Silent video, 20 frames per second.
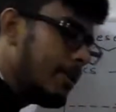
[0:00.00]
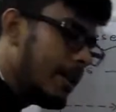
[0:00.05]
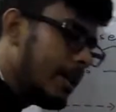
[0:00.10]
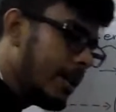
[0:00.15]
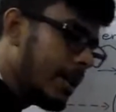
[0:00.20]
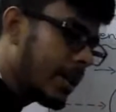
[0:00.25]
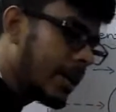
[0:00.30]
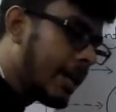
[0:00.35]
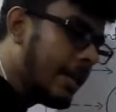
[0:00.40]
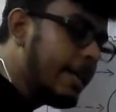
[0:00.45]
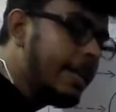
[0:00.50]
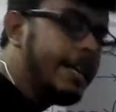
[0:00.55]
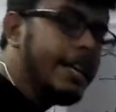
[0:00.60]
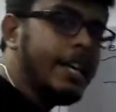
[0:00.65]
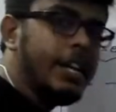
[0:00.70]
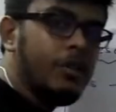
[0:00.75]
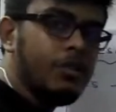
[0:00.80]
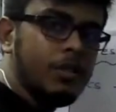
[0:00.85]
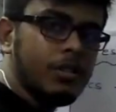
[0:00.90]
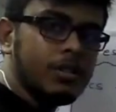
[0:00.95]

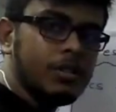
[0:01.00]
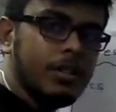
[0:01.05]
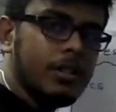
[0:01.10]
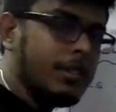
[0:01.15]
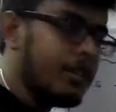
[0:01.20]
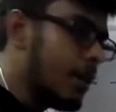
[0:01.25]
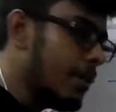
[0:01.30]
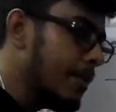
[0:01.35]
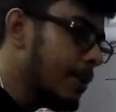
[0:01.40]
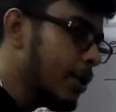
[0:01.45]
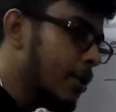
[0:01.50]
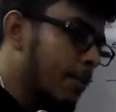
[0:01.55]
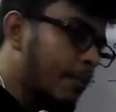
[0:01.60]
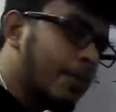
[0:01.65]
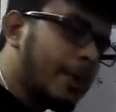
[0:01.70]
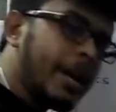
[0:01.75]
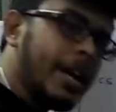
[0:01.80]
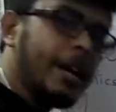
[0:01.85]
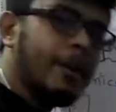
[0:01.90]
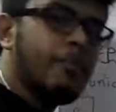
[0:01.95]
continuous. There will be no
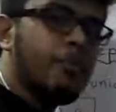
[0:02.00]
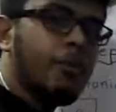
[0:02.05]
breakpoints